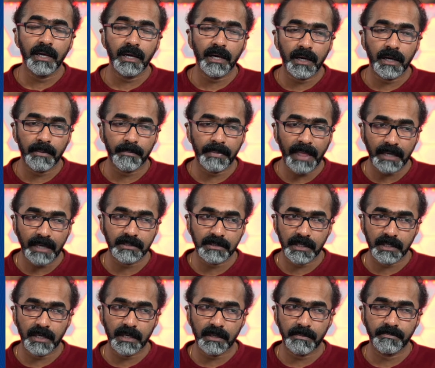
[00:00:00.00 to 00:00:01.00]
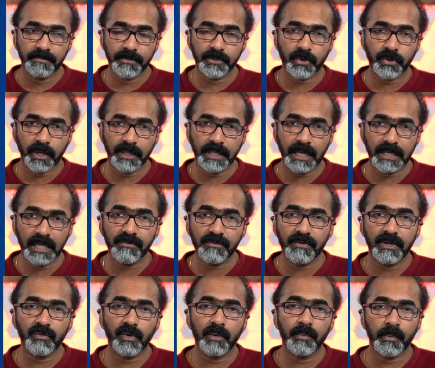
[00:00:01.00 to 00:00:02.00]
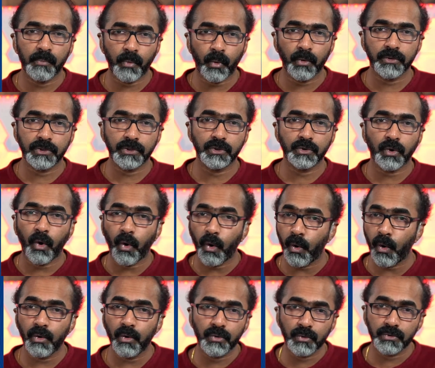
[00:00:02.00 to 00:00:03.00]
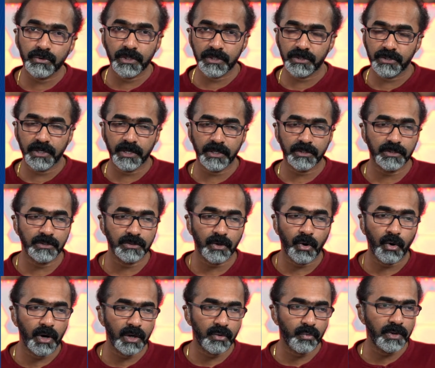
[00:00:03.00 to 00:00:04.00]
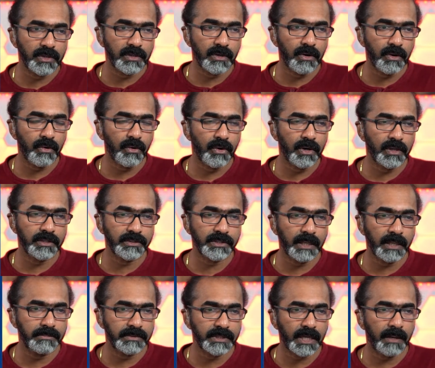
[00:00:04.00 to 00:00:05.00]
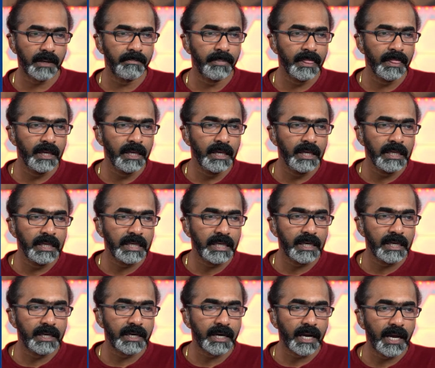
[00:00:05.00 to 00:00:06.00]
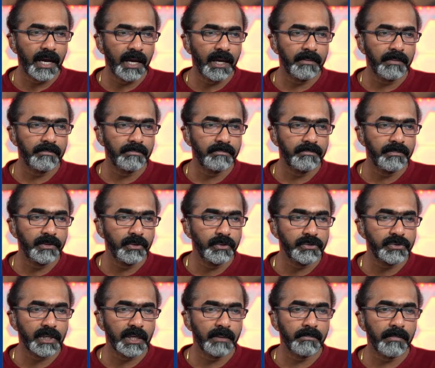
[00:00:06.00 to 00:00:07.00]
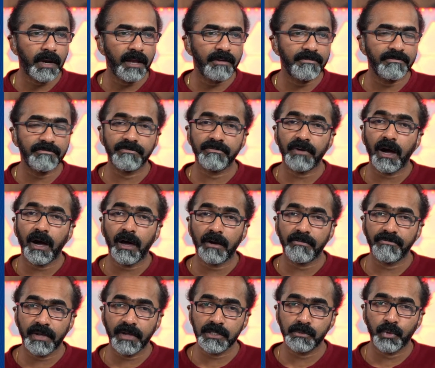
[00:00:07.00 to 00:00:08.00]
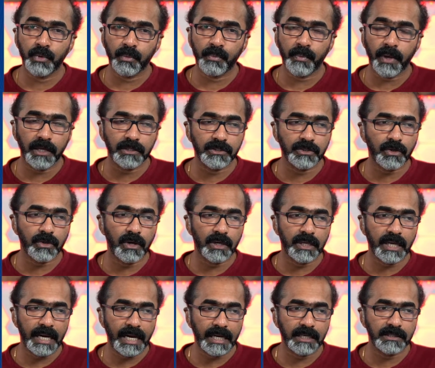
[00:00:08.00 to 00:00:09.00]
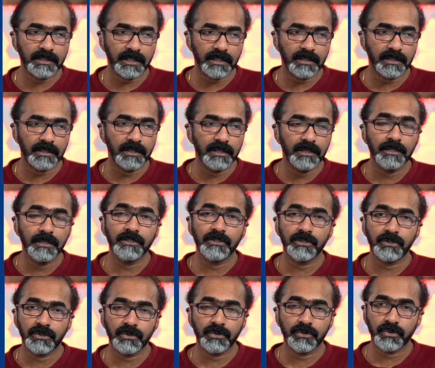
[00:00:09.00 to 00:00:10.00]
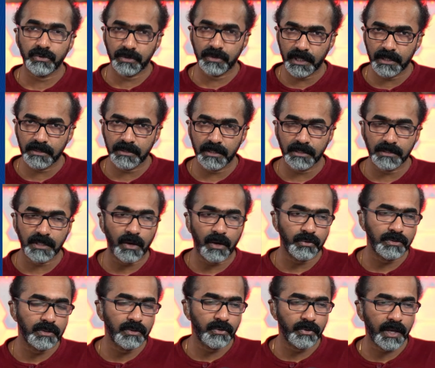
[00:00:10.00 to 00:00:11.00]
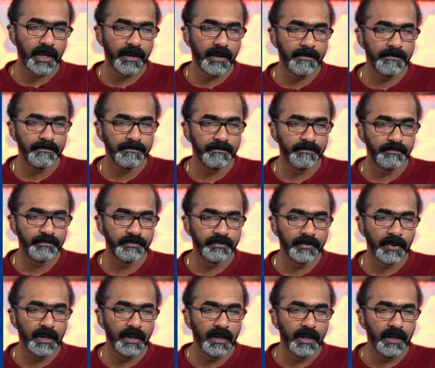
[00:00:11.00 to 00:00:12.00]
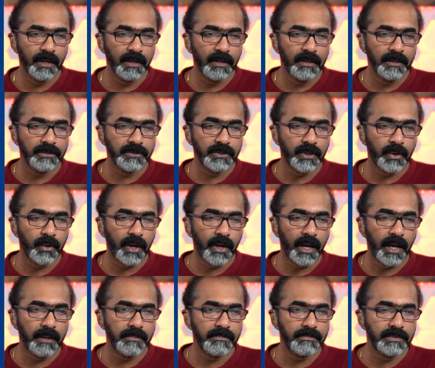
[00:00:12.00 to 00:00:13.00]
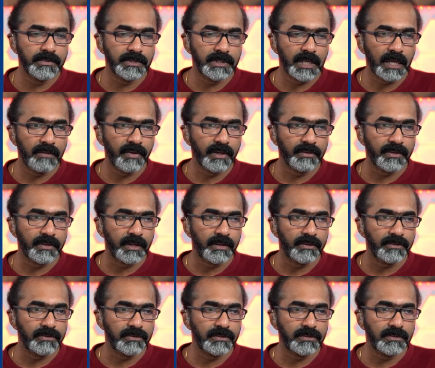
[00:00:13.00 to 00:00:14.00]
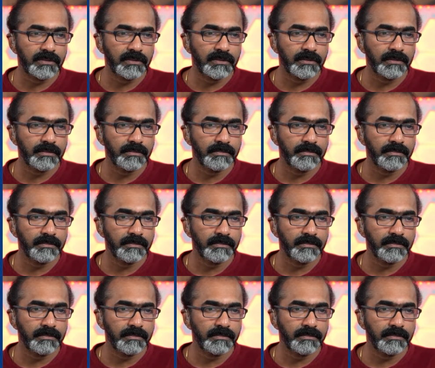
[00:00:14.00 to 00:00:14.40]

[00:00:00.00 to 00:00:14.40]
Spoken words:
that event will be posted to all those destinations all at the same time. Here I'm using our Facebook page called KONNECTiN to test this out. Okay, so I'm saving this.